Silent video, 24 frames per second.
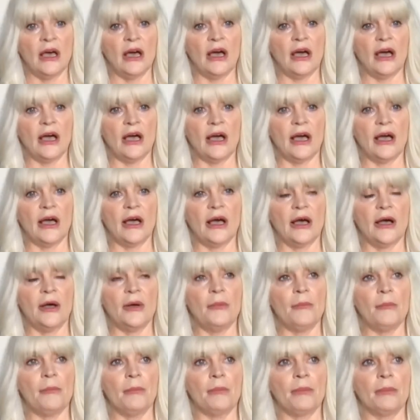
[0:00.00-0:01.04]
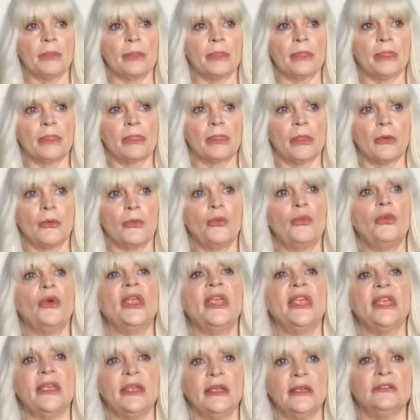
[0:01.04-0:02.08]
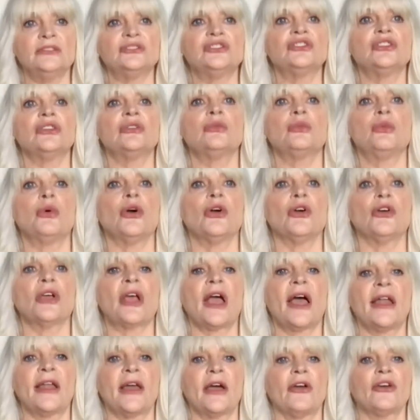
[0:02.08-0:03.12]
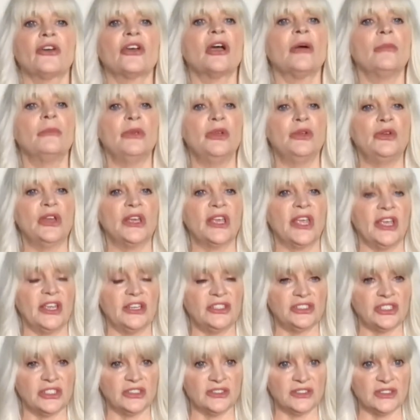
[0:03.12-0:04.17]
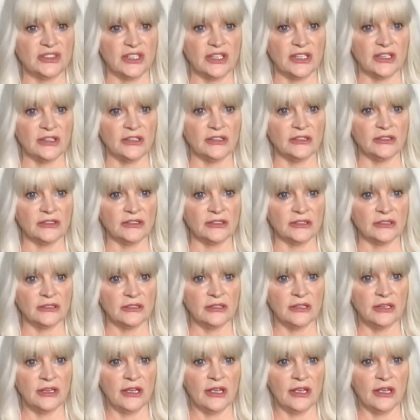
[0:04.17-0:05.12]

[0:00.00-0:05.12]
Um, we should work on our communication skills